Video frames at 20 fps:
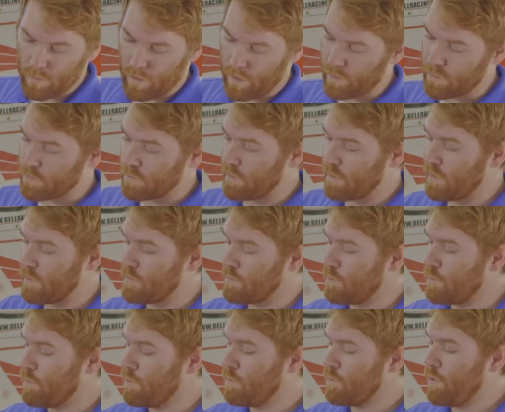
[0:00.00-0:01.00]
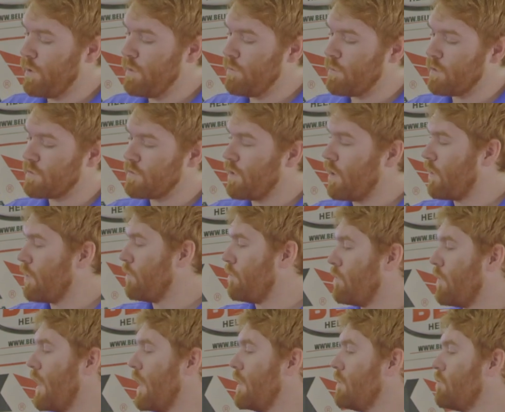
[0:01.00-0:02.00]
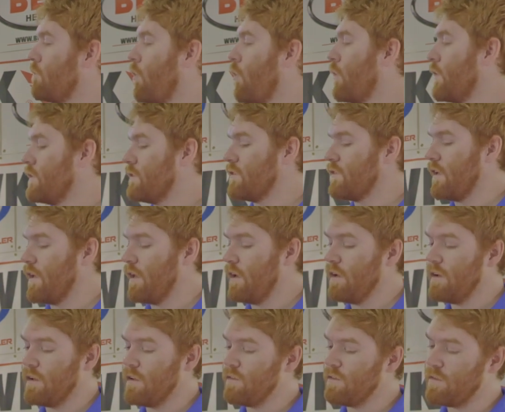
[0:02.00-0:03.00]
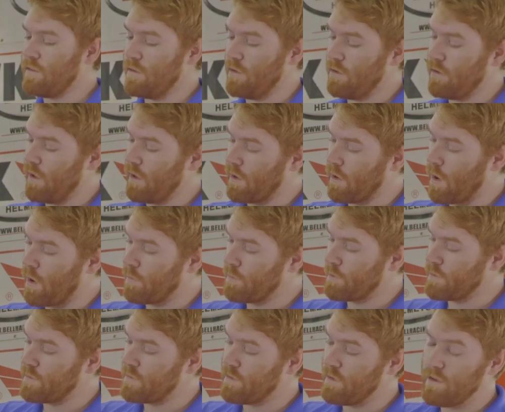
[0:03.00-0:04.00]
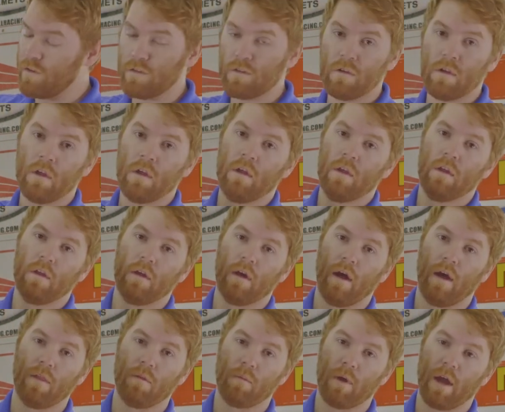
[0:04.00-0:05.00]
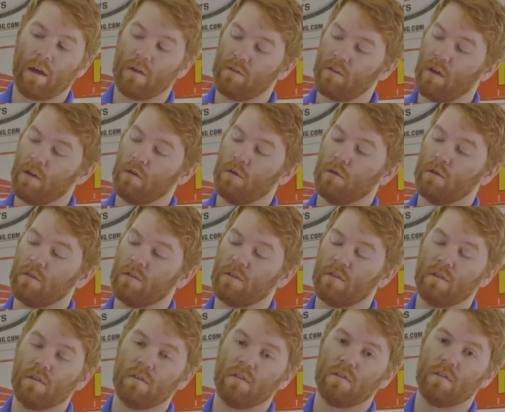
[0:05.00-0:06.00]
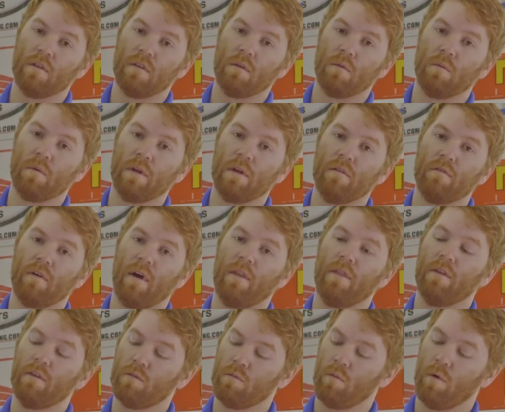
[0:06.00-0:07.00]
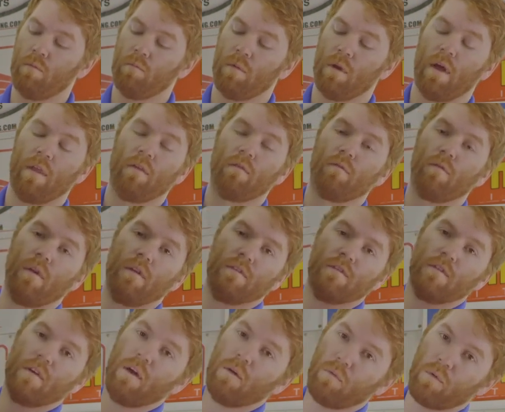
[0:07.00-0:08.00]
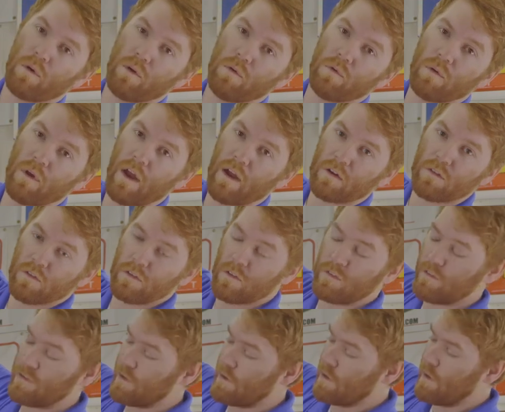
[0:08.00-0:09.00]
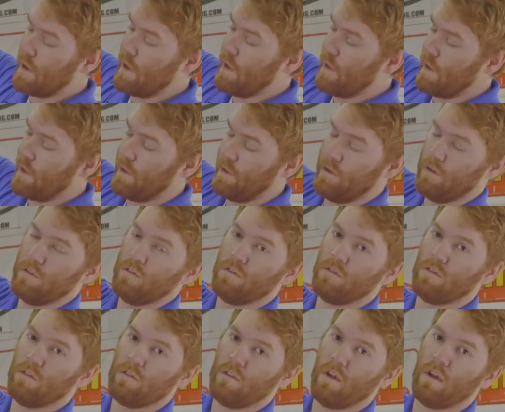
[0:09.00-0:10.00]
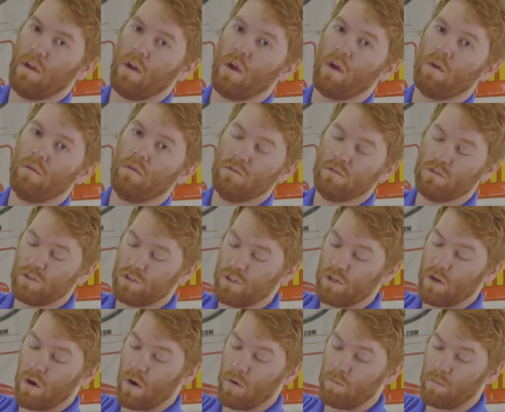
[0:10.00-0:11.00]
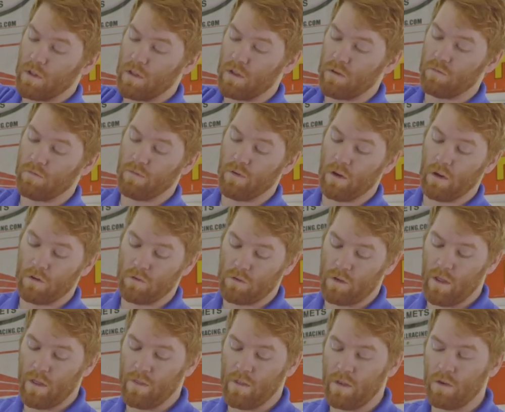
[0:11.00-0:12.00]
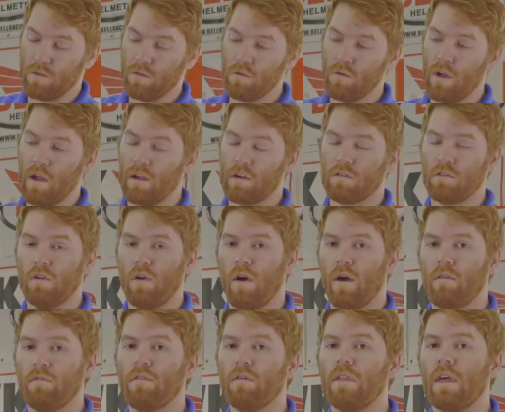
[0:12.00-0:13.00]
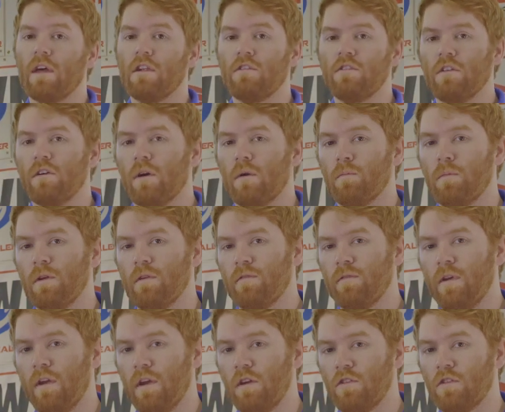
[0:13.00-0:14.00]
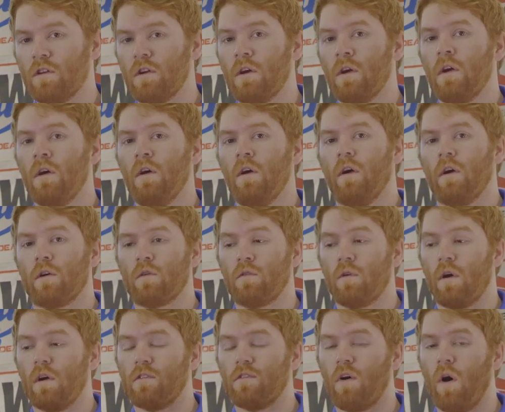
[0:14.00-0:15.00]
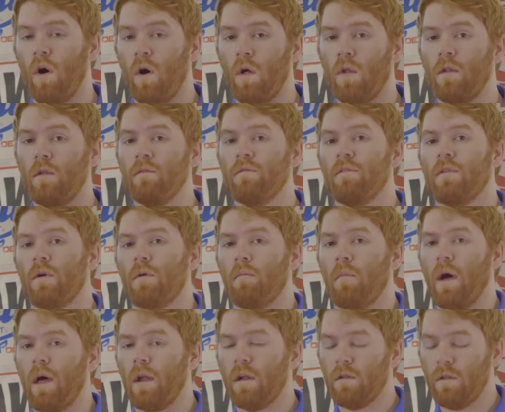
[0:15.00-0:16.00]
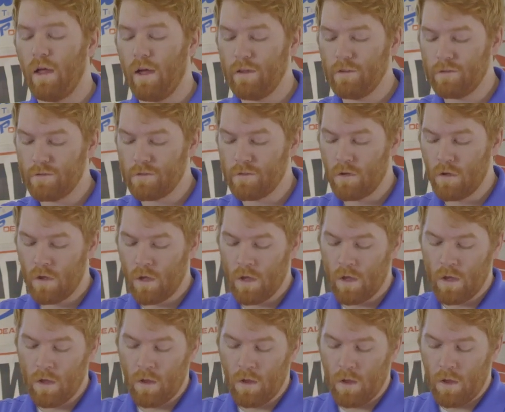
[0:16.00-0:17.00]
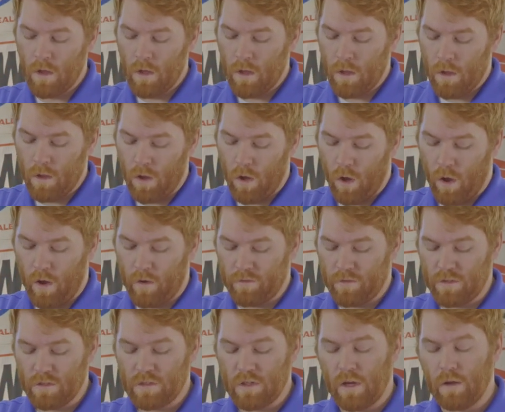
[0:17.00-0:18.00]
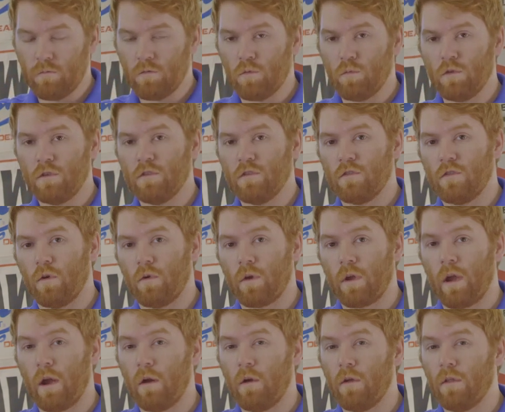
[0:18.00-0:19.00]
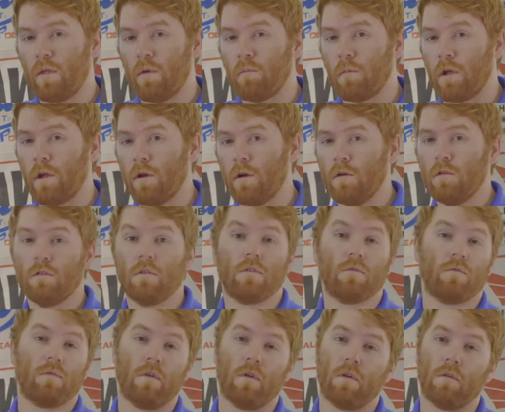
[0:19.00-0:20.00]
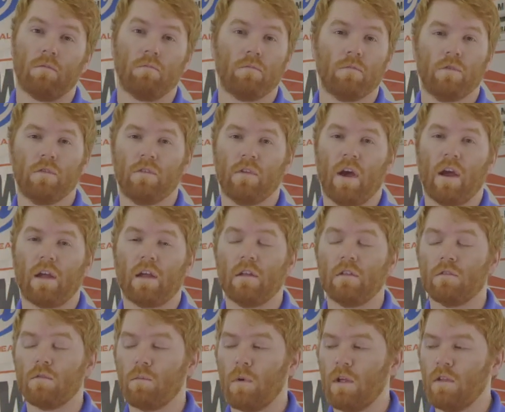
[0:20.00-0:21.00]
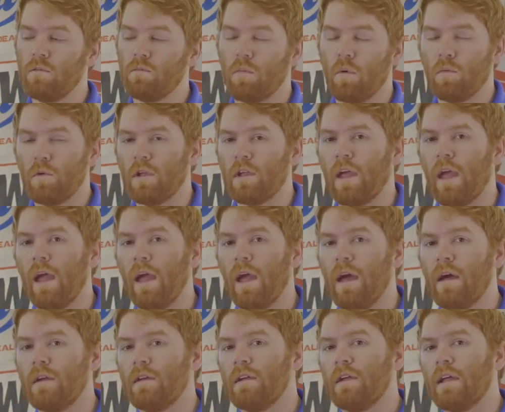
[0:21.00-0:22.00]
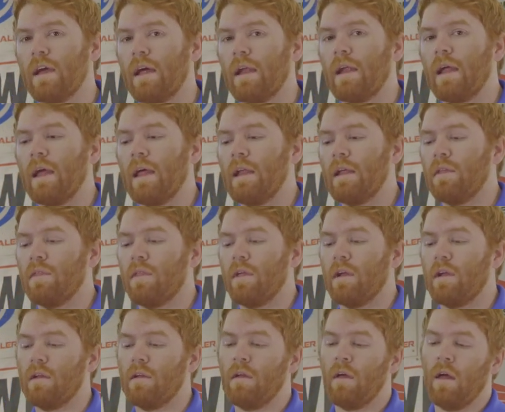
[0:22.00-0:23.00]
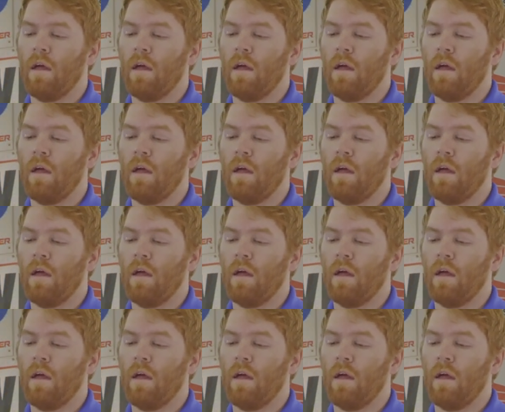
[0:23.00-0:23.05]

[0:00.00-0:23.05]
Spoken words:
Actually, that's pretty much all the main points to hit. It is still a carbon seat. On the back side, you can still see the weave on this one, but on the front side where you would actually see it, it is just a GRP finish. And they do actually offer that GRP finish across all of their model lines. Oftentimes, we just don't carry them here just for stocking space, but we can get anything.